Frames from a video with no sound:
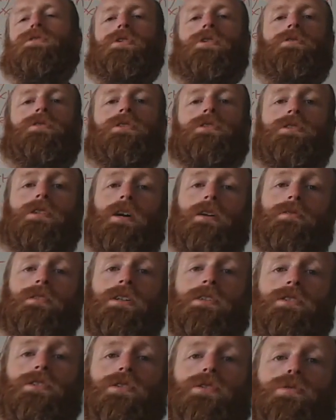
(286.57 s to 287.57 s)
choosing to have
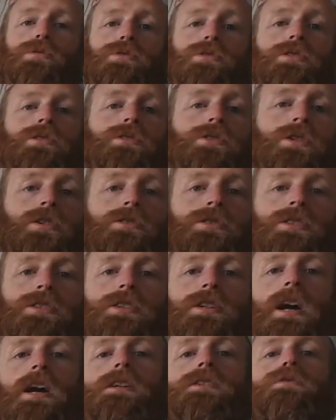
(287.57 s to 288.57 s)
less children, choosing to
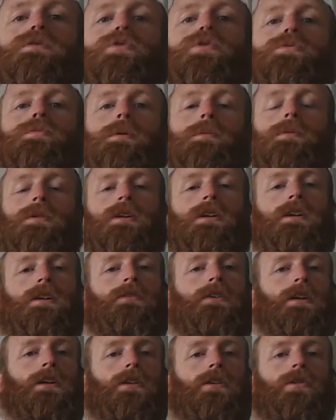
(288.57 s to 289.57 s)
get divorced, people are
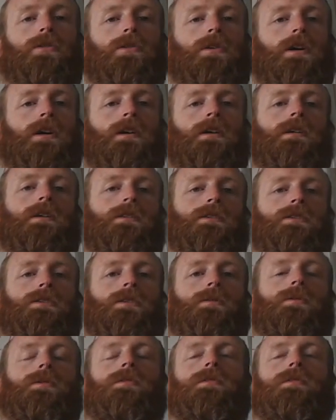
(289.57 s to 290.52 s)
living longer, and so